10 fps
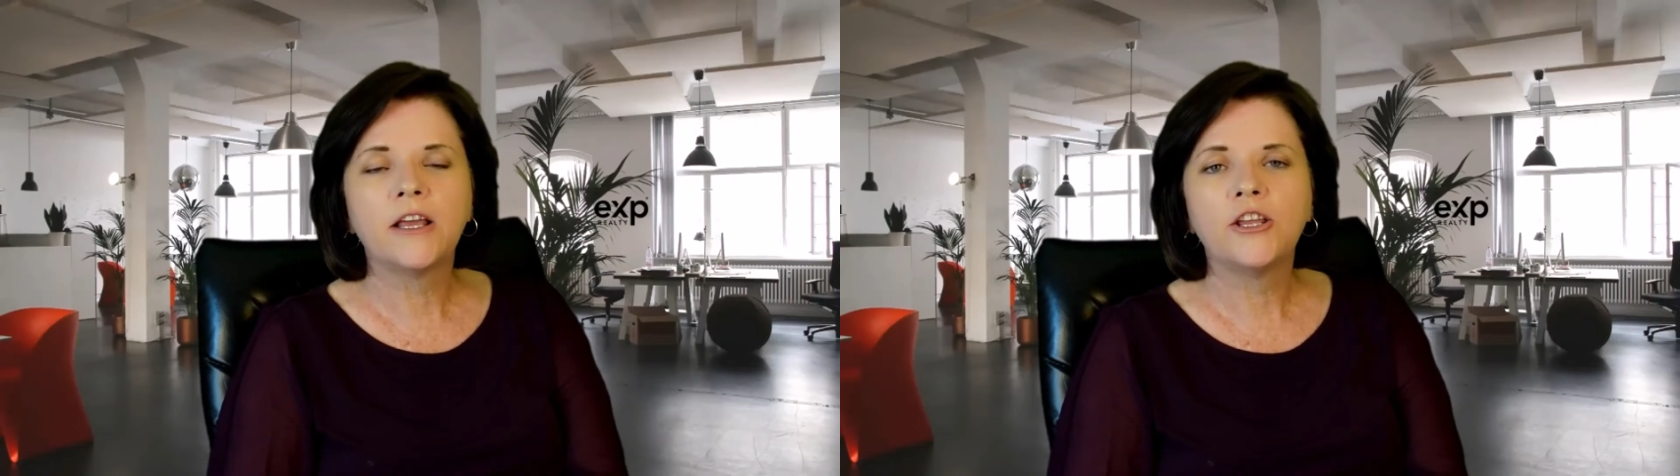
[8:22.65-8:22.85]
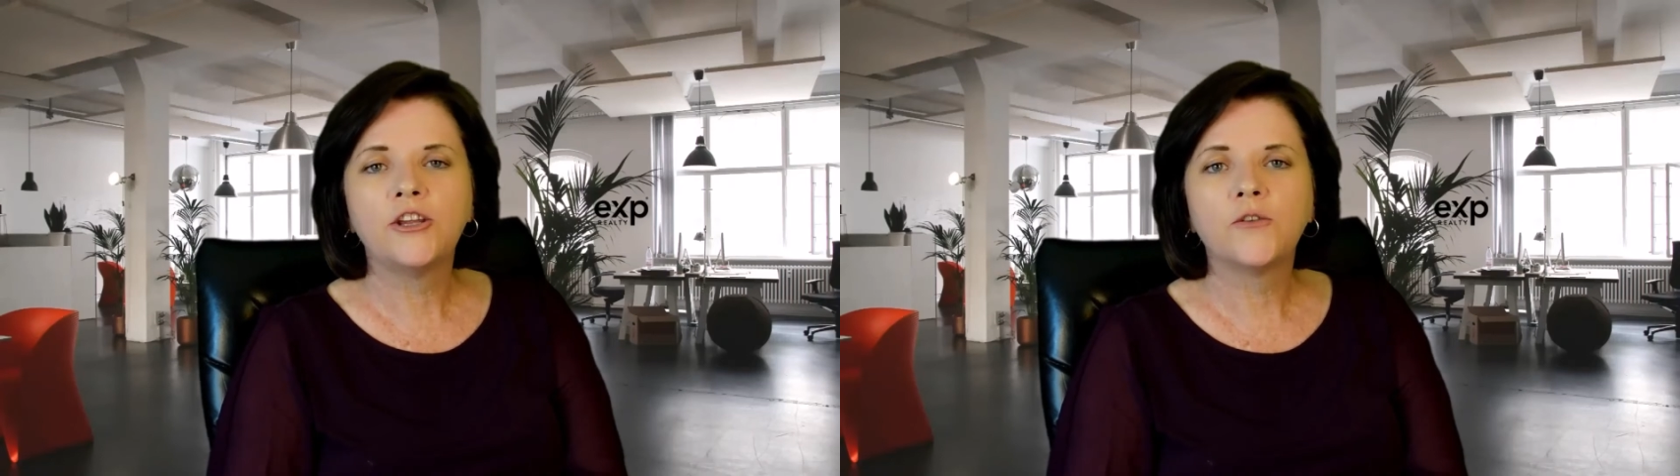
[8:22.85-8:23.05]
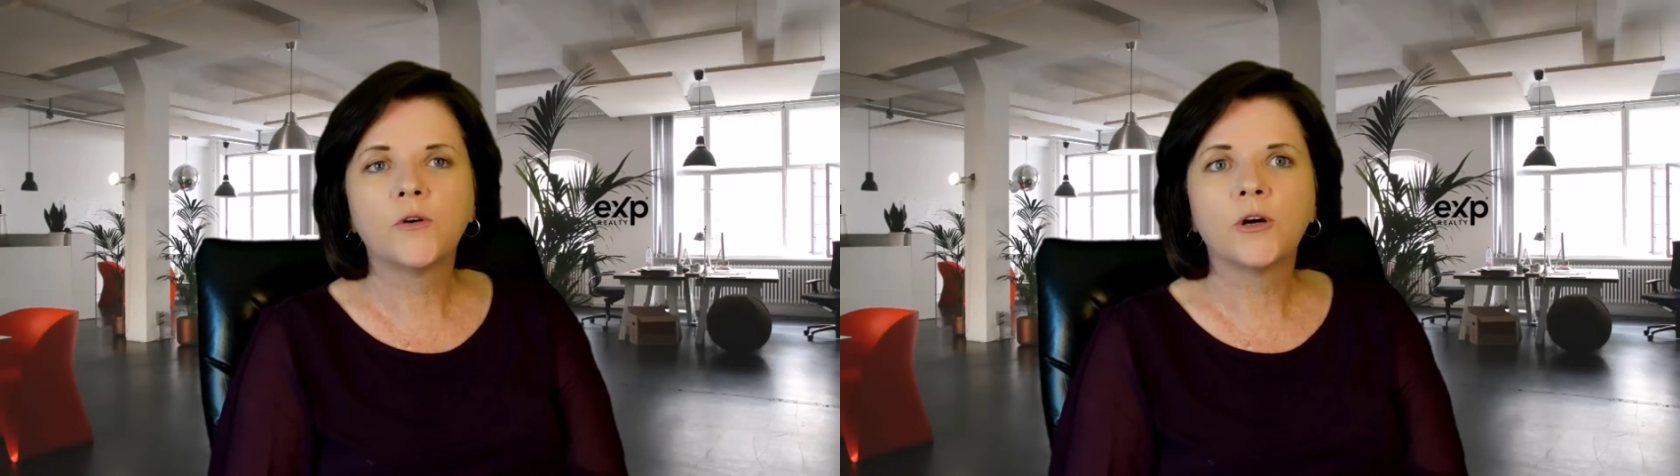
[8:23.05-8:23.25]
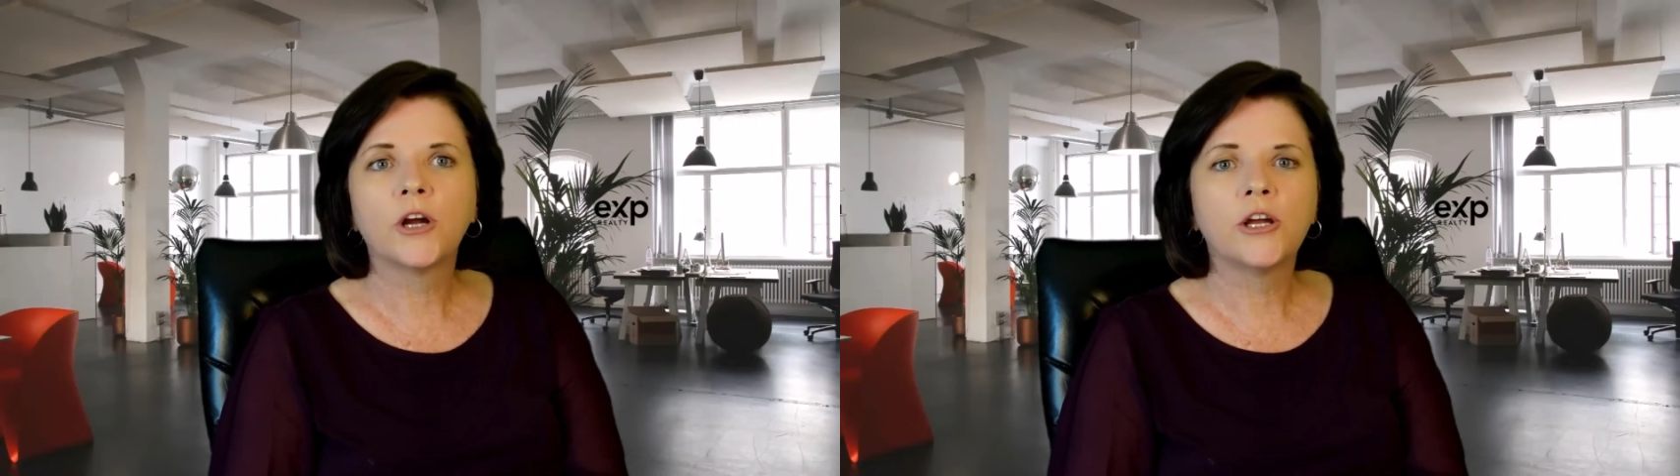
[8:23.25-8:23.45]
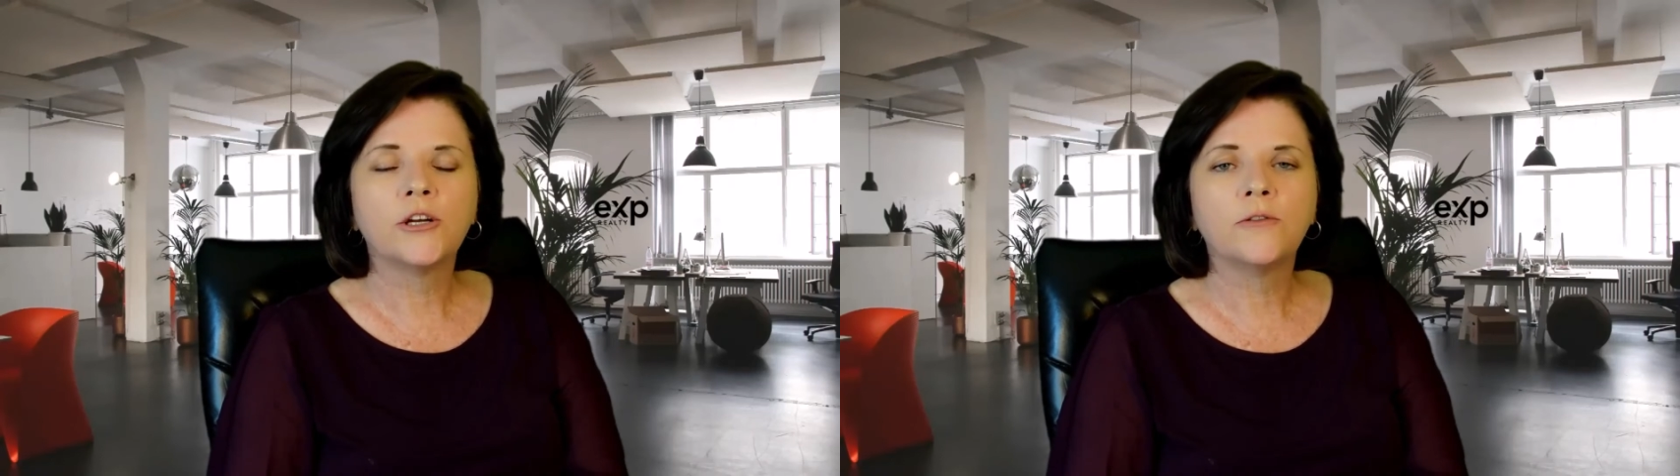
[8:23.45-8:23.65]

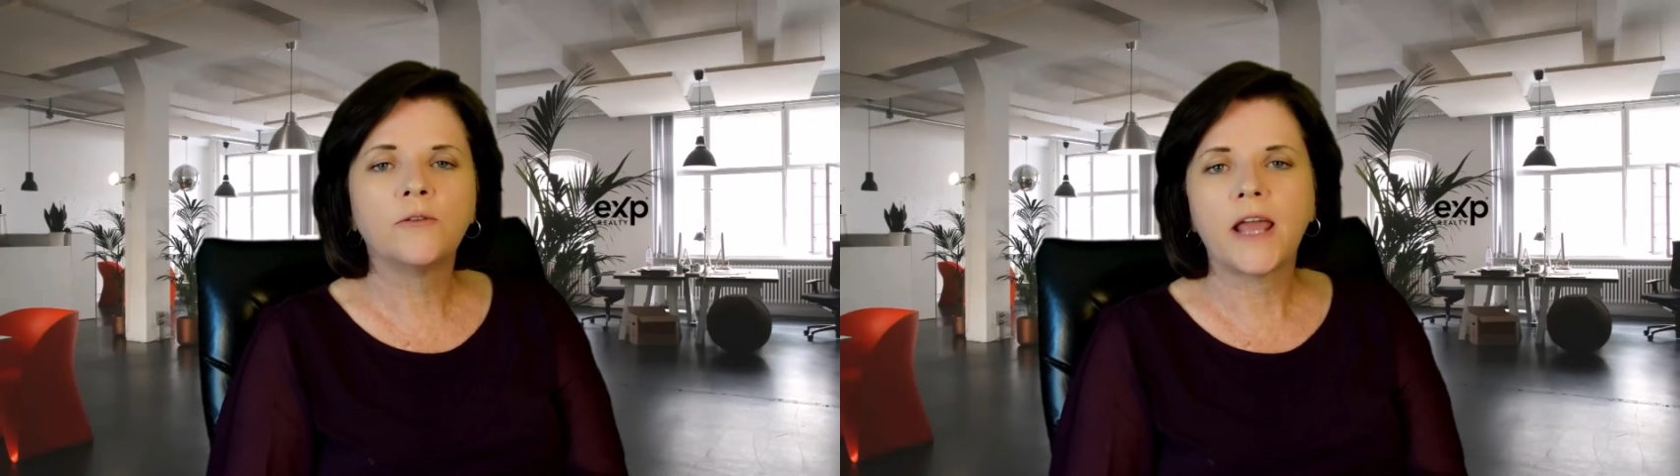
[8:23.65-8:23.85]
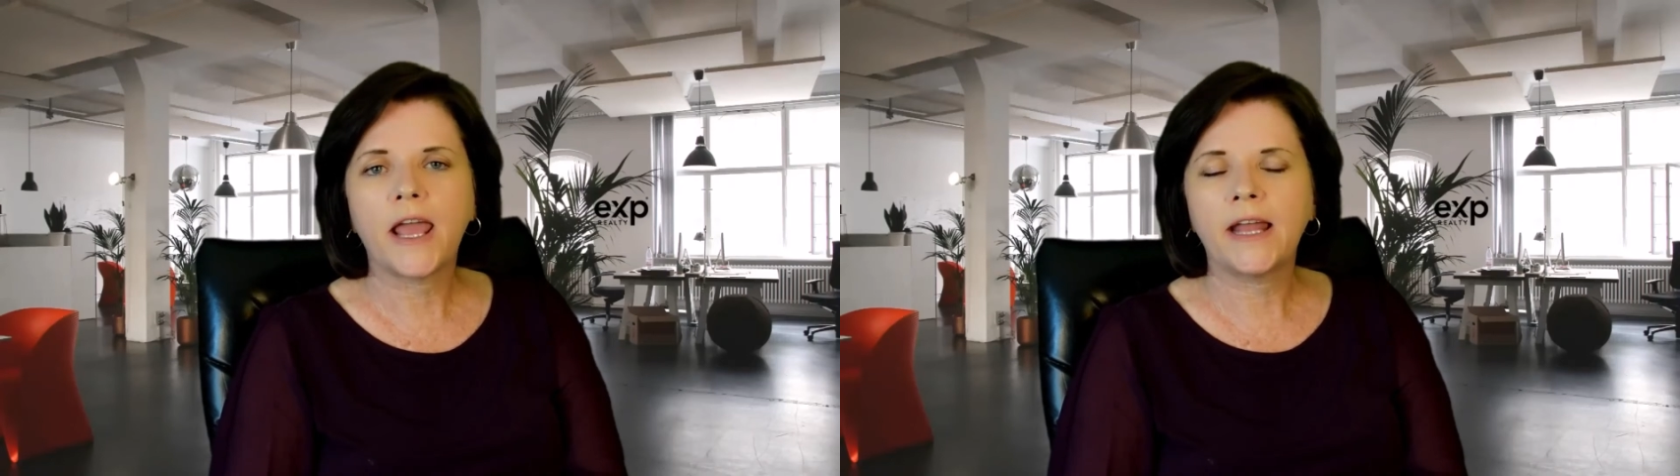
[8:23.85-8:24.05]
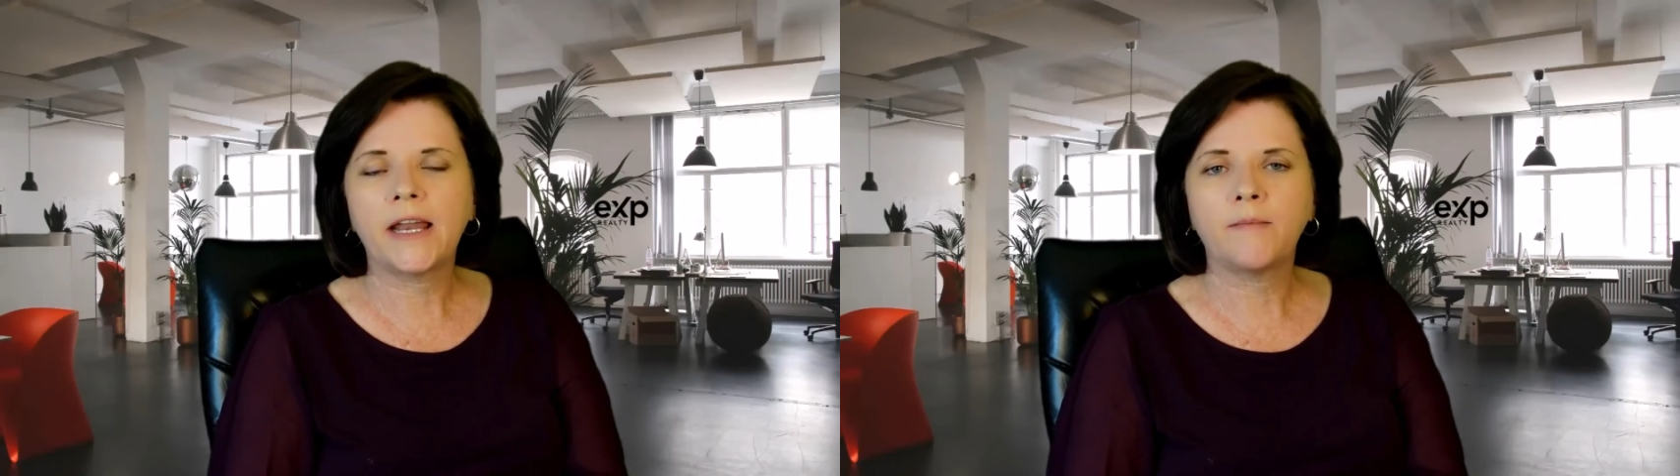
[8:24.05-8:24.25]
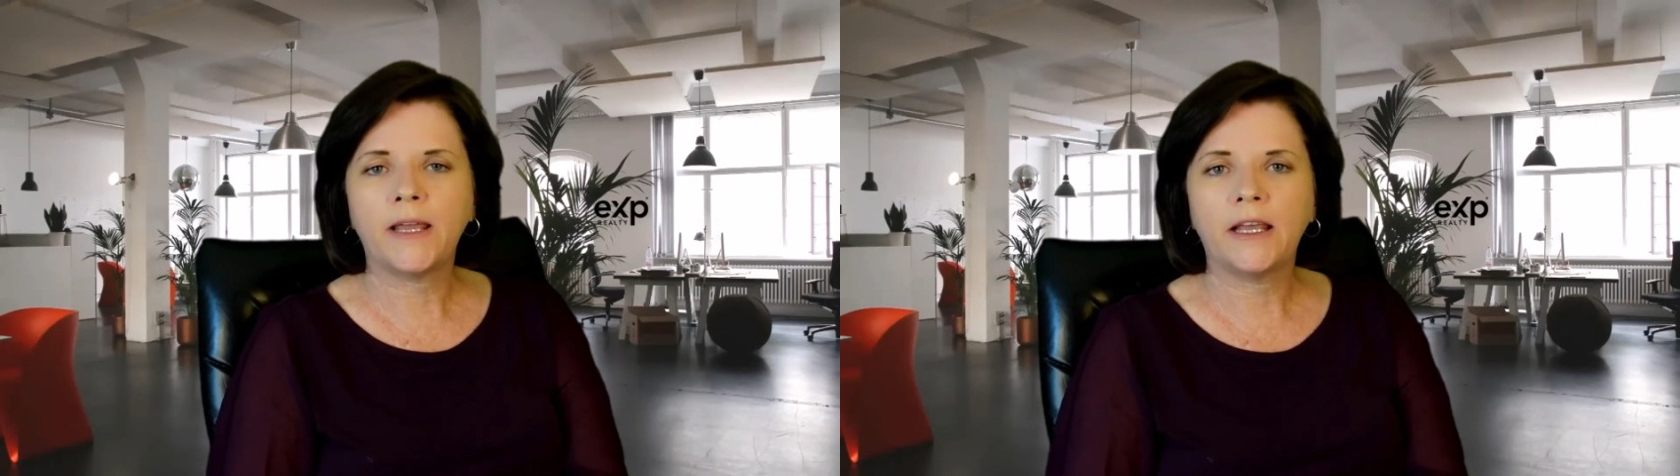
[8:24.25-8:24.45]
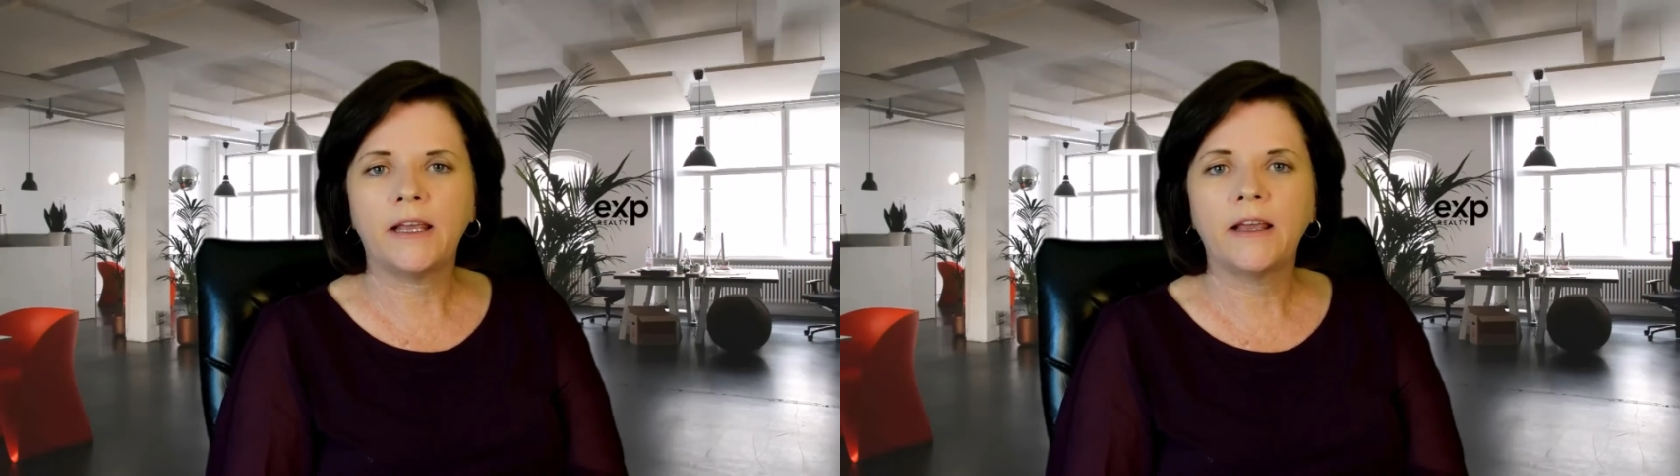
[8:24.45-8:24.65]
your own
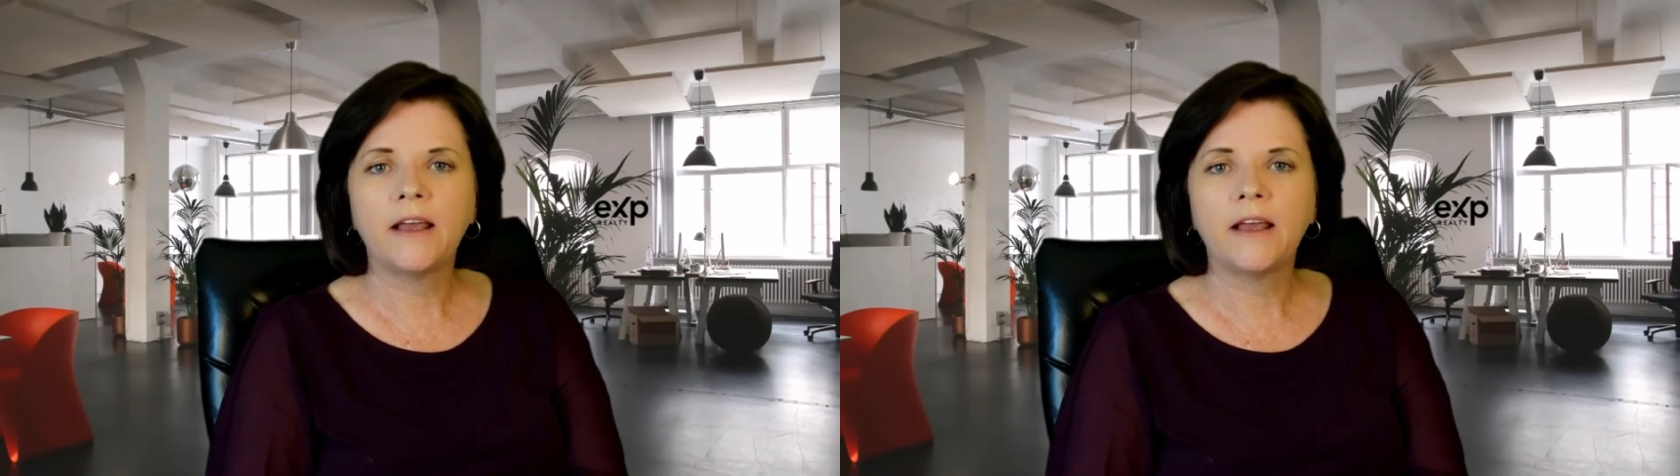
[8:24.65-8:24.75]
enemy.